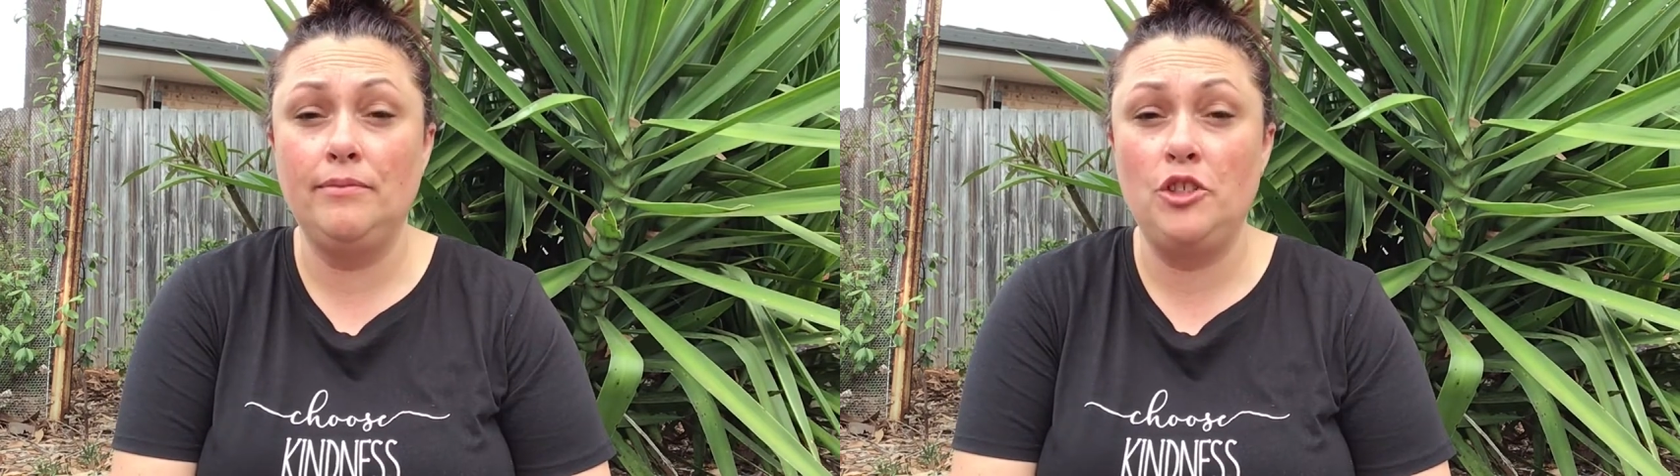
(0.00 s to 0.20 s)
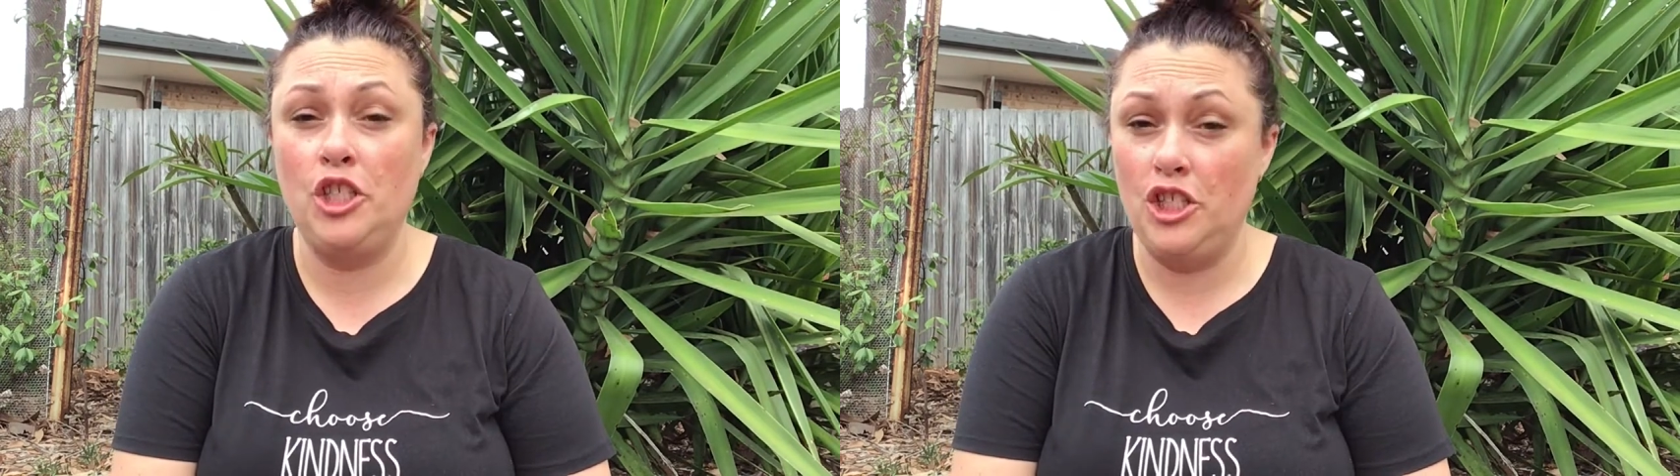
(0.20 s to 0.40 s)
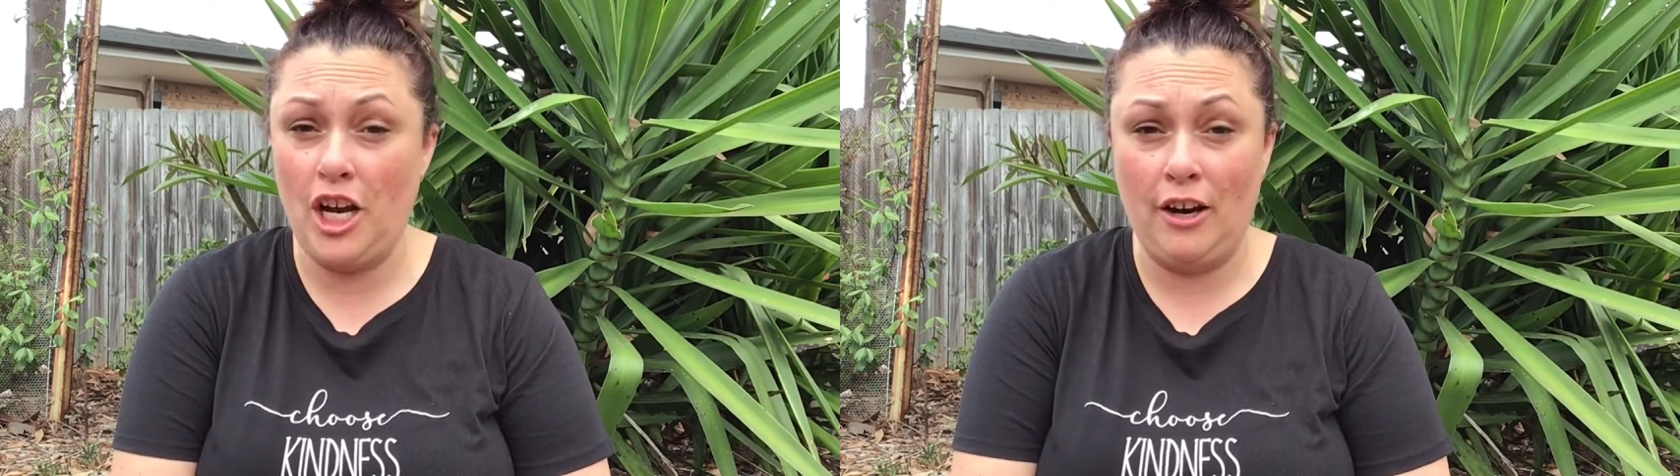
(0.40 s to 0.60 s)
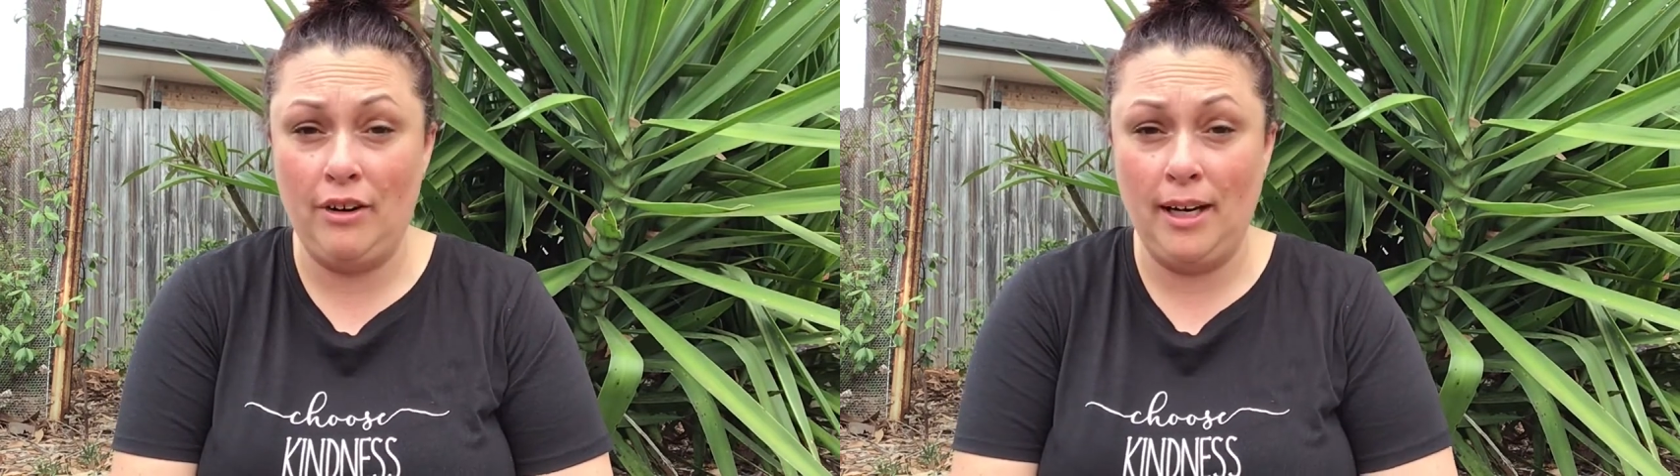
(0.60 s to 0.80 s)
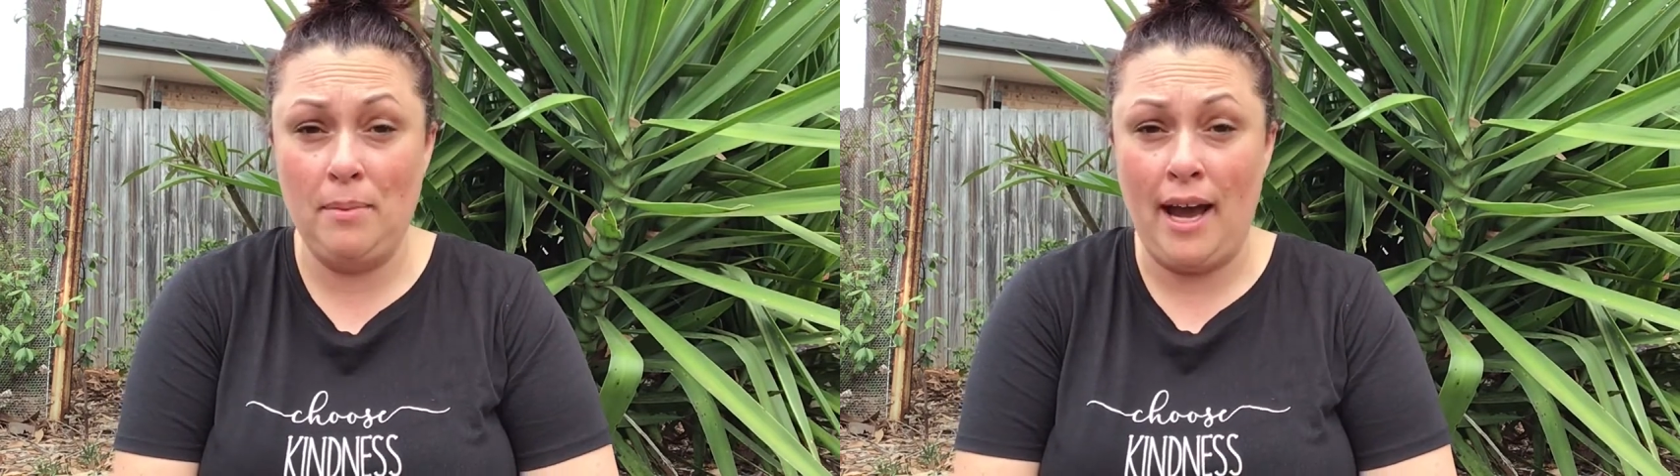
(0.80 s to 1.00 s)

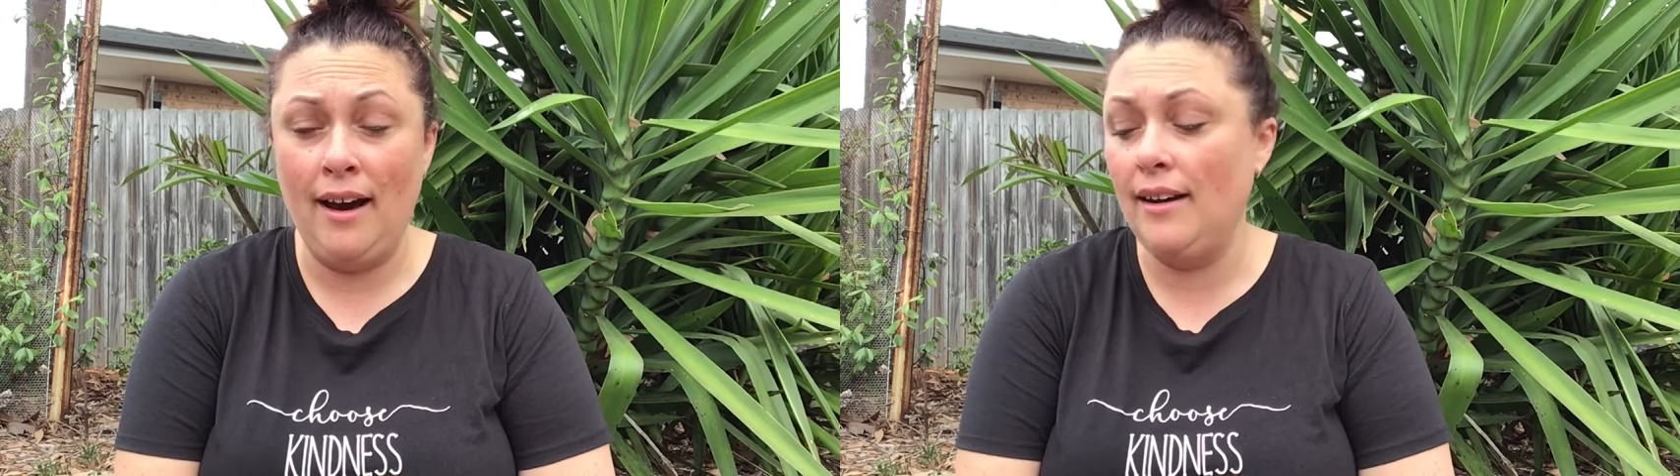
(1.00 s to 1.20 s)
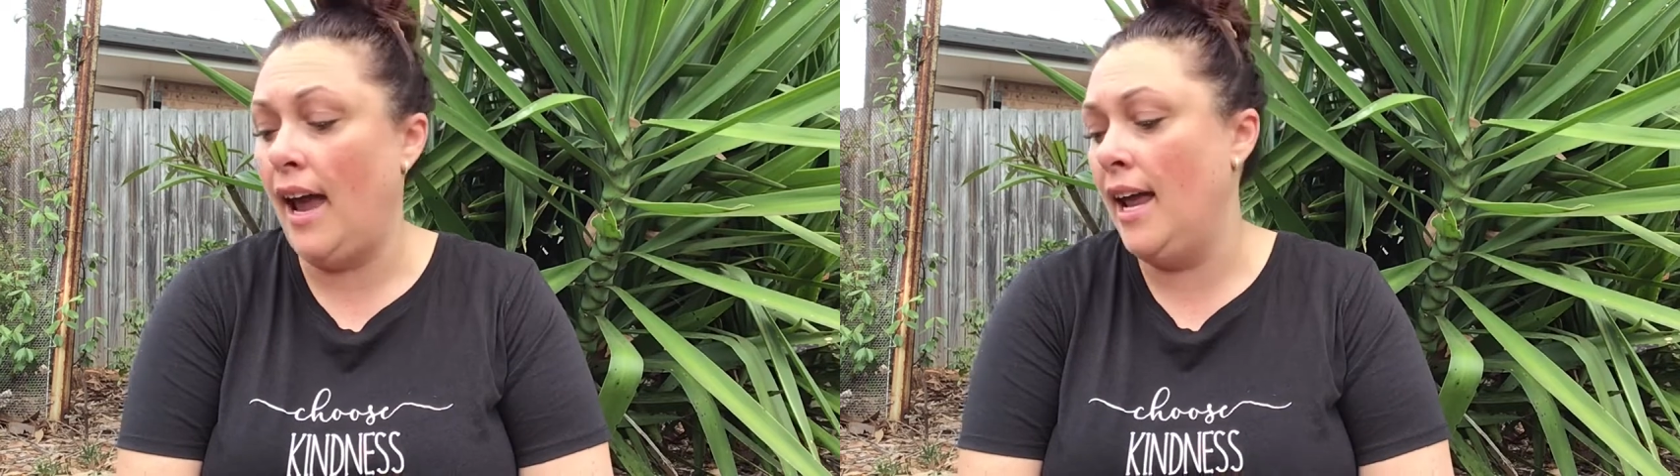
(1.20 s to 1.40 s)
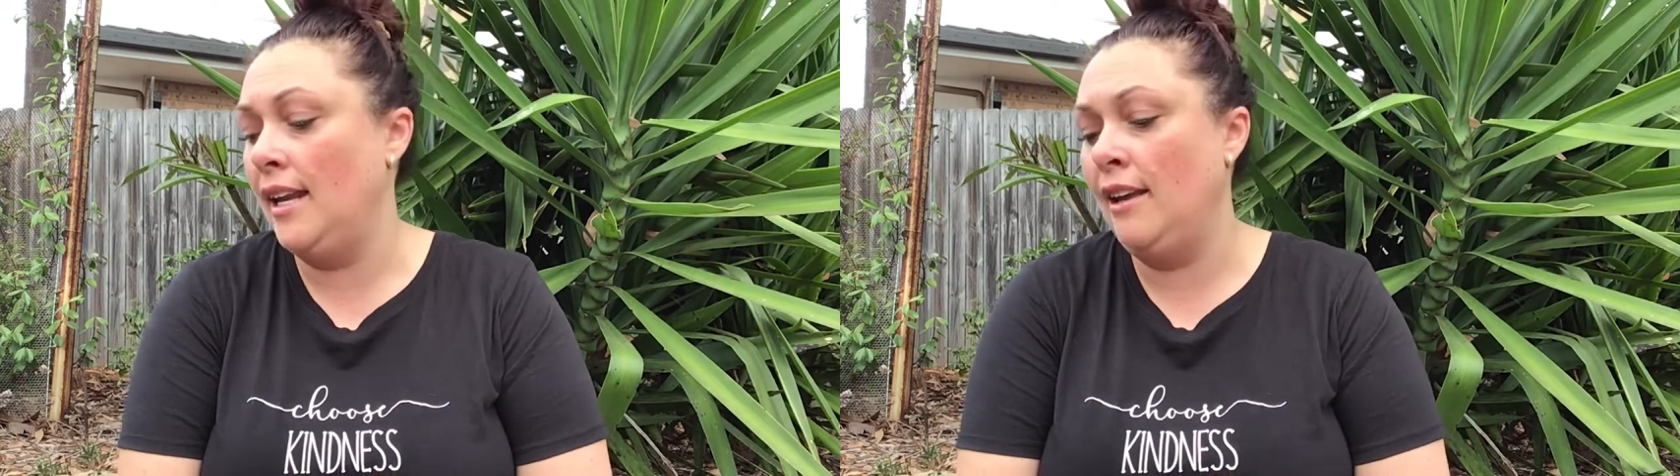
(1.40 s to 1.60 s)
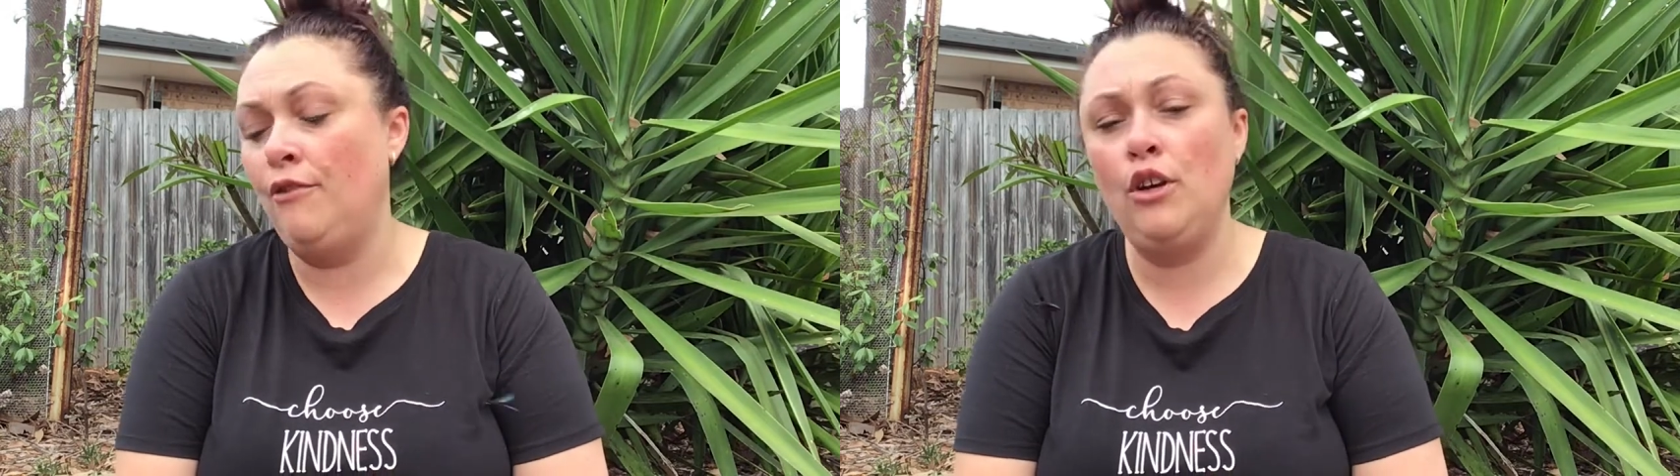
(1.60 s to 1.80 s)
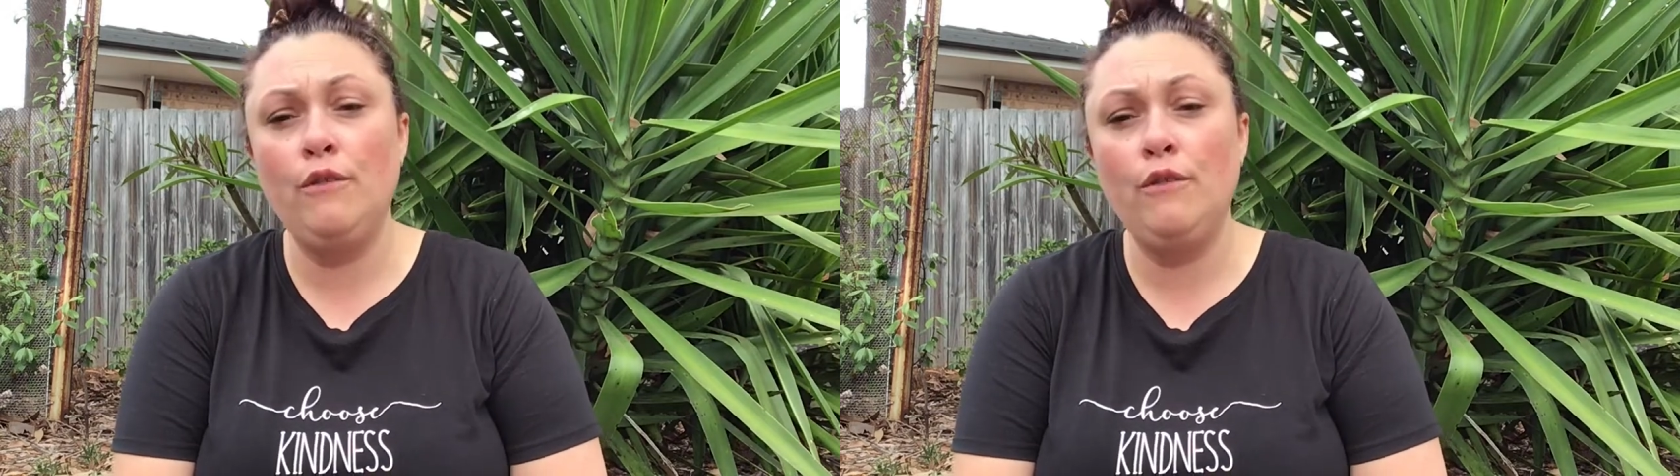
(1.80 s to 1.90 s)
chit-chattering about, and if you